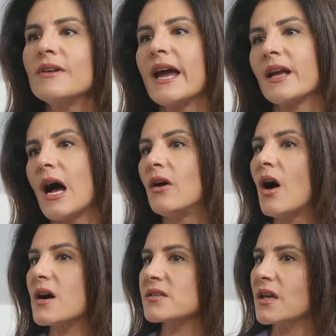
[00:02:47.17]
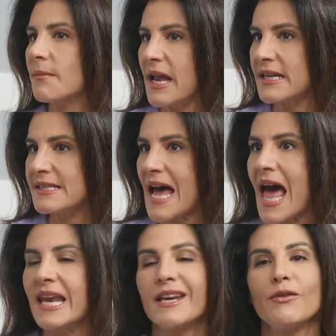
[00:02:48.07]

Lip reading: Like I'll ask her to make a salad.